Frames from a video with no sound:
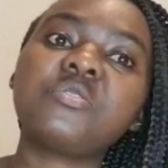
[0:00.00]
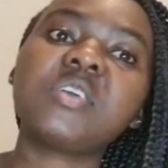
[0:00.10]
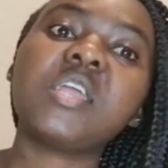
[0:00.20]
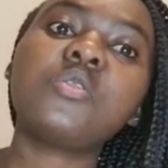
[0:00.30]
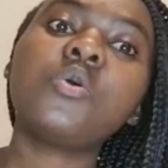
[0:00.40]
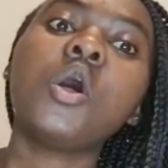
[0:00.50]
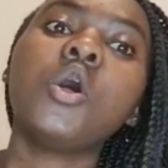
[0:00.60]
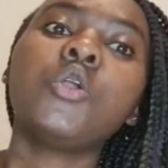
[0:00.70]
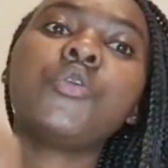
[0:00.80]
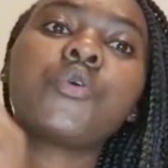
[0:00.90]
to tell you
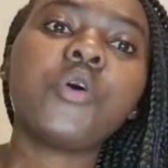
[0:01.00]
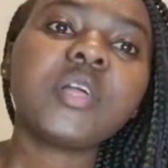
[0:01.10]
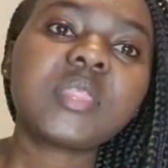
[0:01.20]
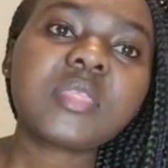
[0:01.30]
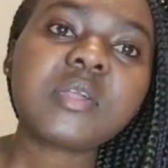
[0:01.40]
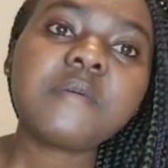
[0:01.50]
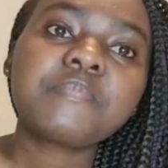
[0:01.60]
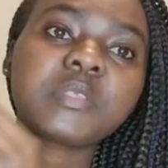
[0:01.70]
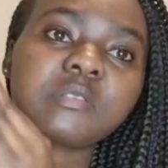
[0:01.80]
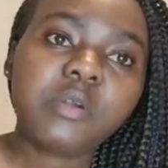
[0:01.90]
you got the
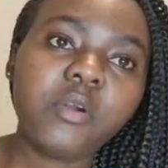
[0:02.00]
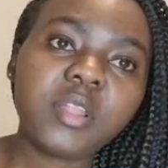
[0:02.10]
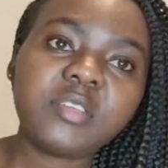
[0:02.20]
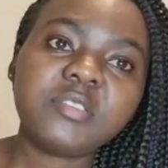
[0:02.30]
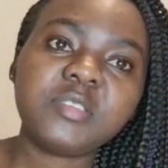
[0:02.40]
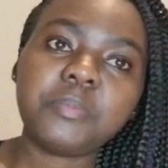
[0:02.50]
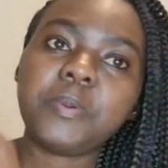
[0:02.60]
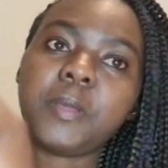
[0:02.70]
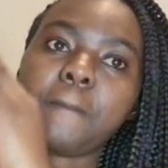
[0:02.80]
scholarship